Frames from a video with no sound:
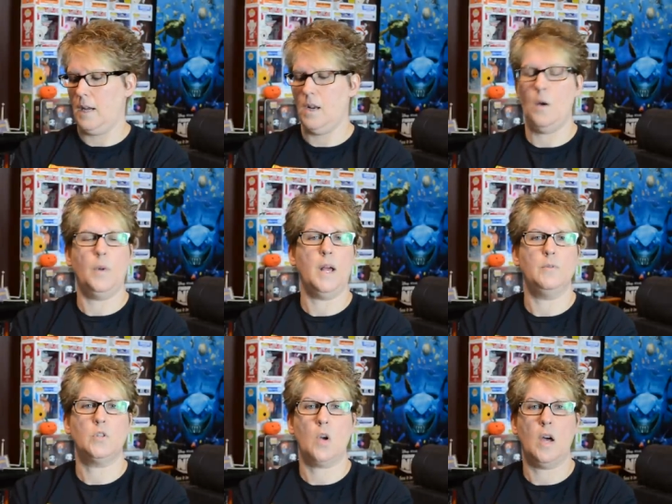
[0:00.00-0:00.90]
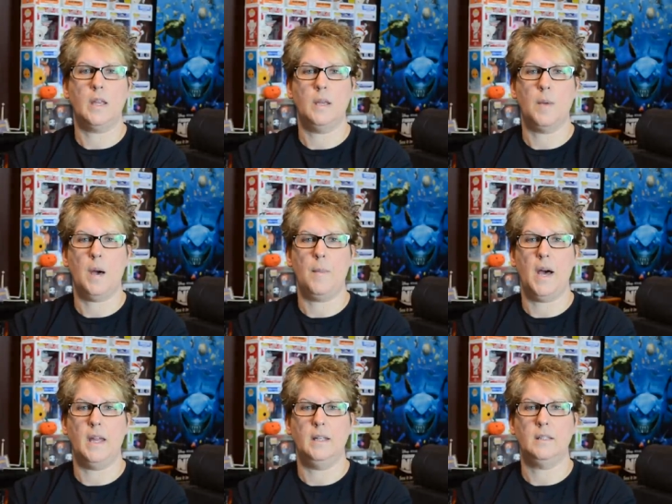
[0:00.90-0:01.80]
I know when I was talking about
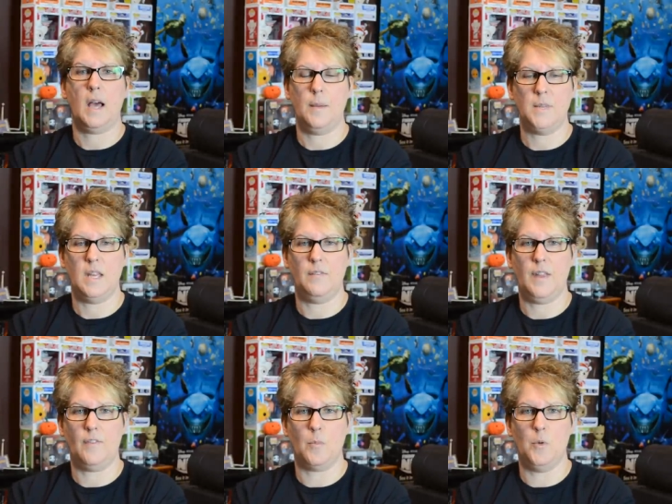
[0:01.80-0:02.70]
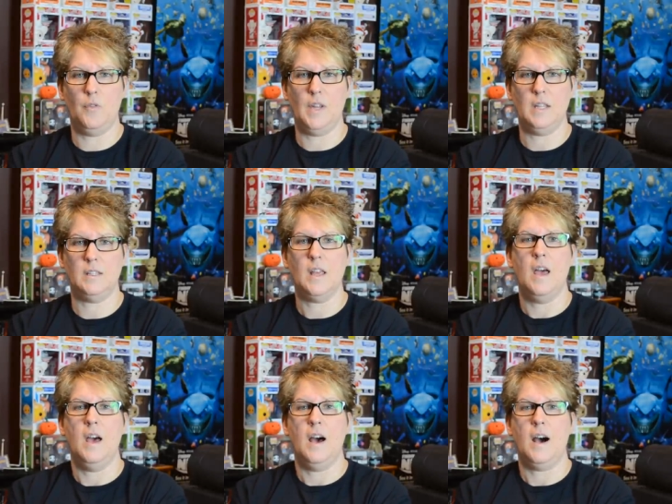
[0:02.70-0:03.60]
my top 10 favorite movies,
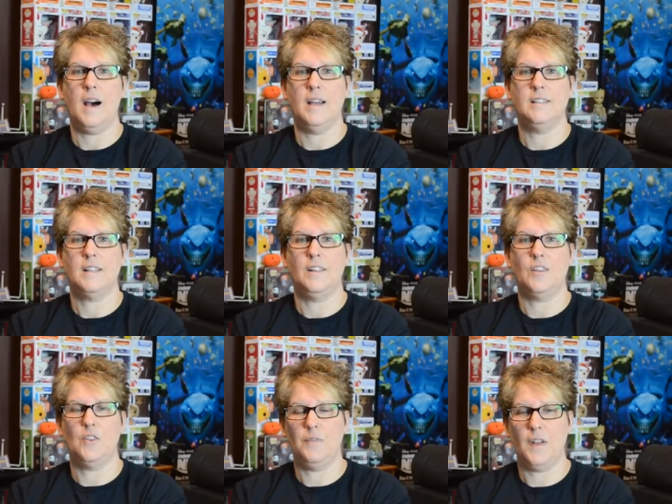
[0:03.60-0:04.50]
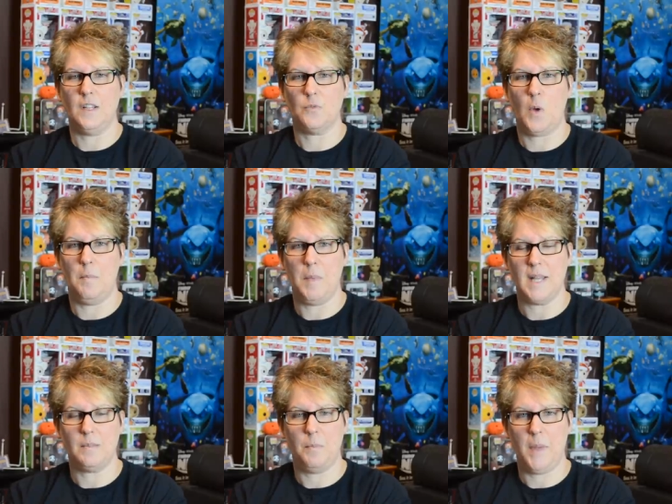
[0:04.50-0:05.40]
I said that Goodfellas won
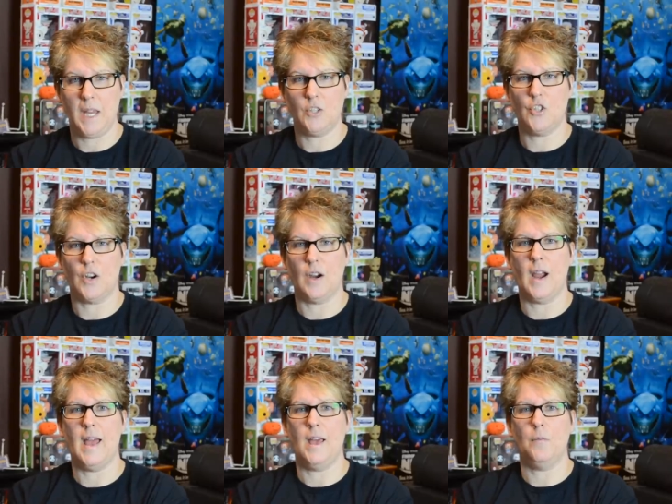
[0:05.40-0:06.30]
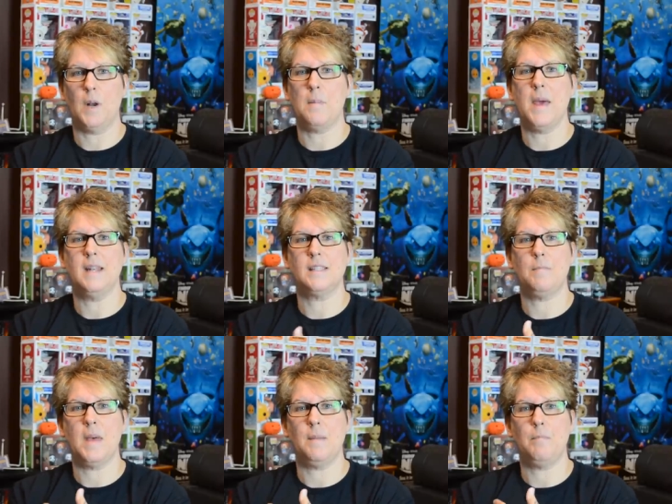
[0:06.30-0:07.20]
Best Picture, and what I meant is
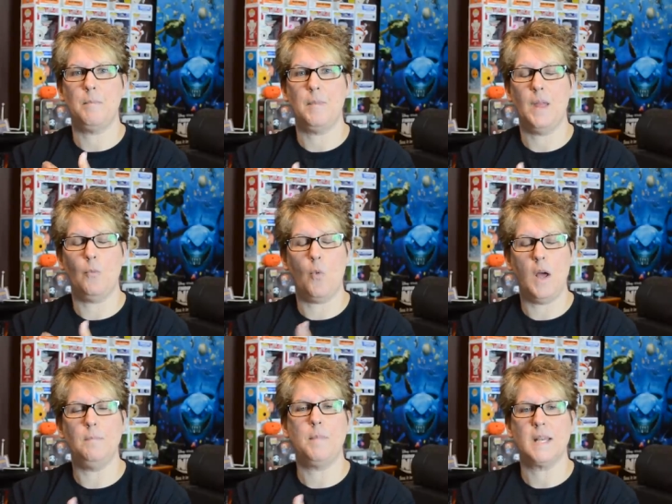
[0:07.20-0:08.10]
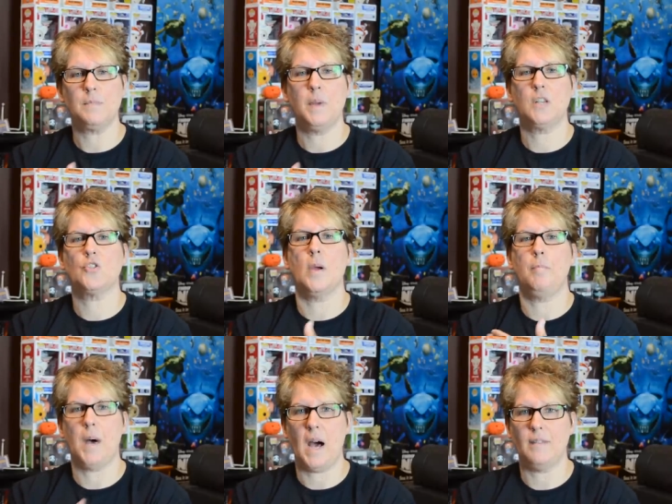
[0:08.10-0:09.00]
it meant it won Best Picture
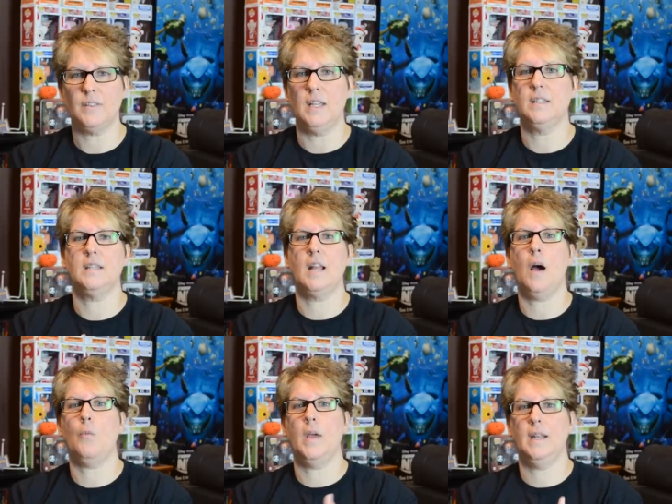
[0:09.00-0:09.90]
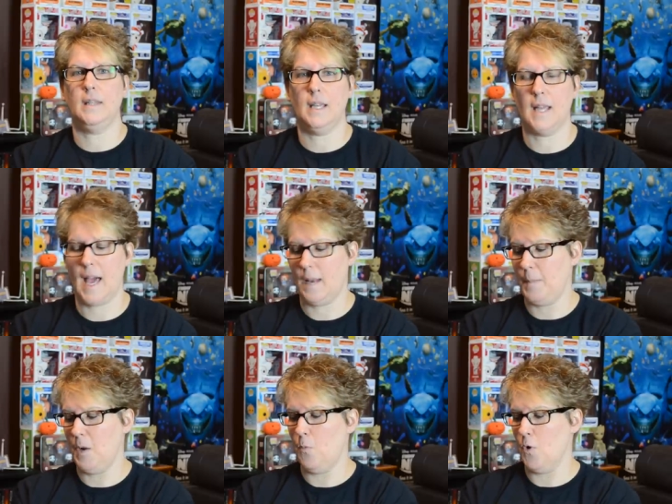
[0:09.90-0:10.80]
at BAFTA. It did not win at the
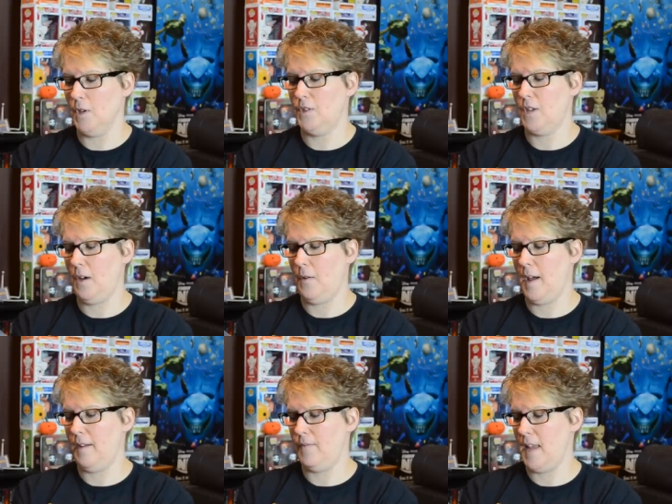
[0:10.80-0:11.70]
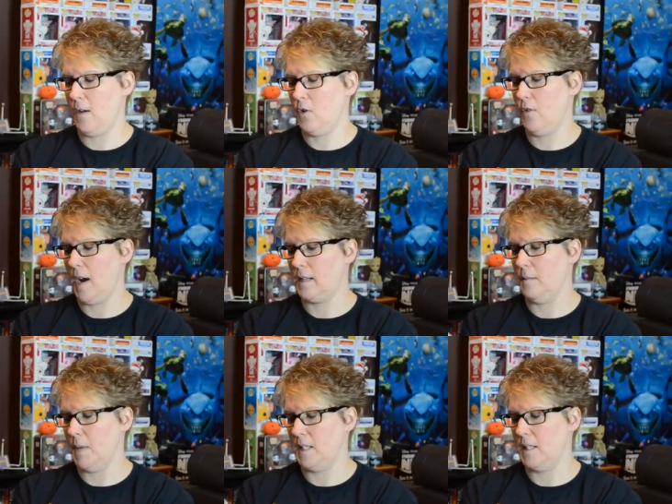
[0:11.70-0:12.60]
Academy Awards, so I have now corrected
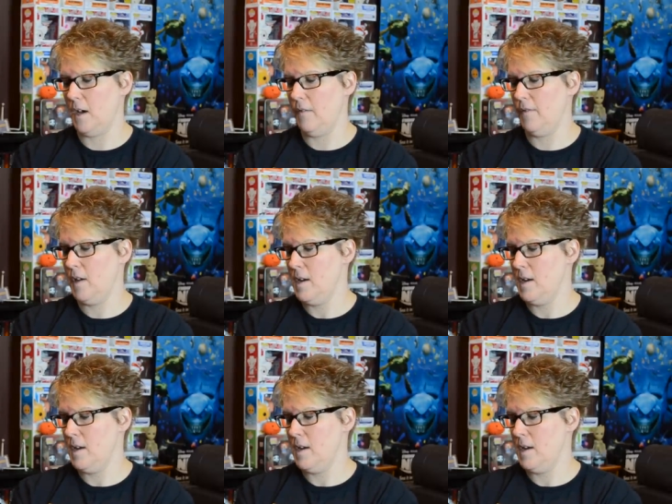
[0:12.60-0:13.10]
myself.